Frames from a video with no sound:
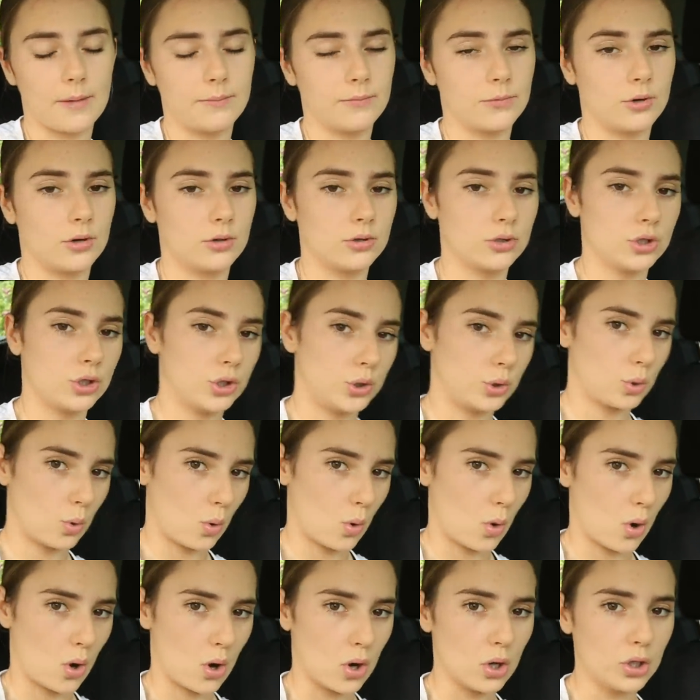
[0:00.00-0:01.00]
I'm not
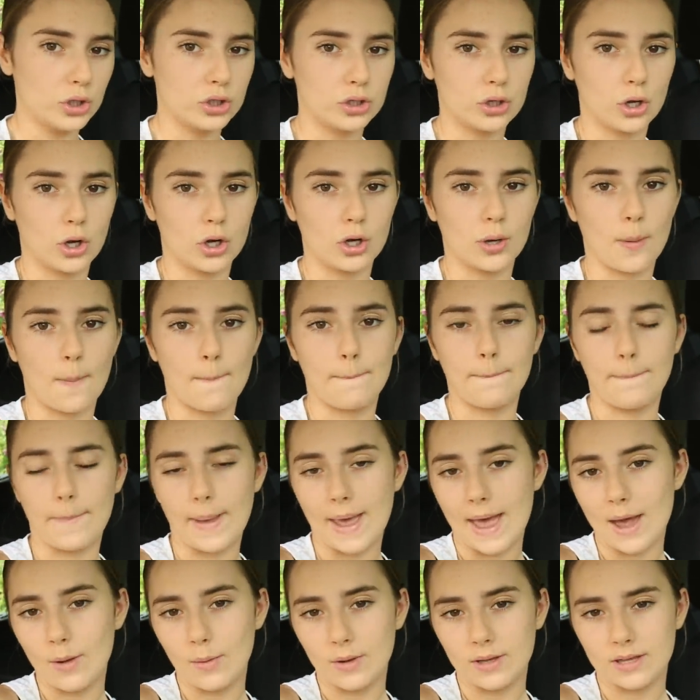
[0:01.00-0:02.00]
sure, so
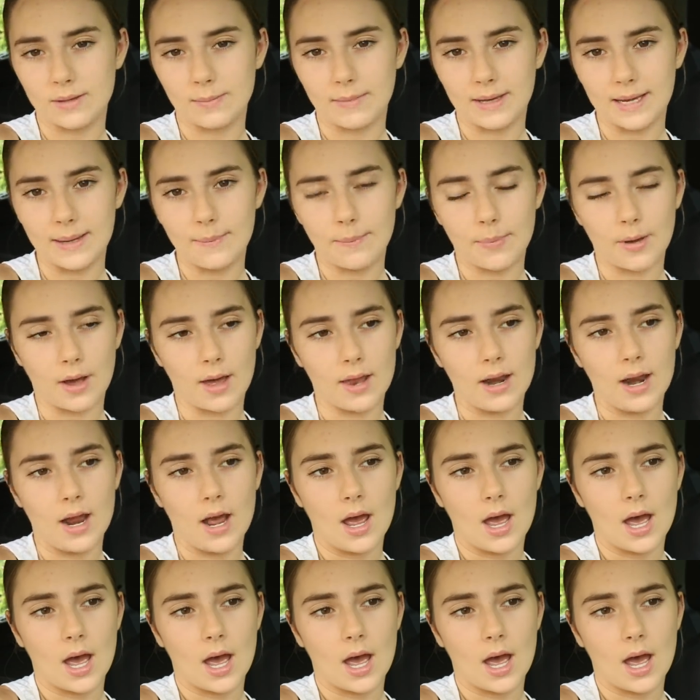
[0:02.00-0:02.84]
bear with me, but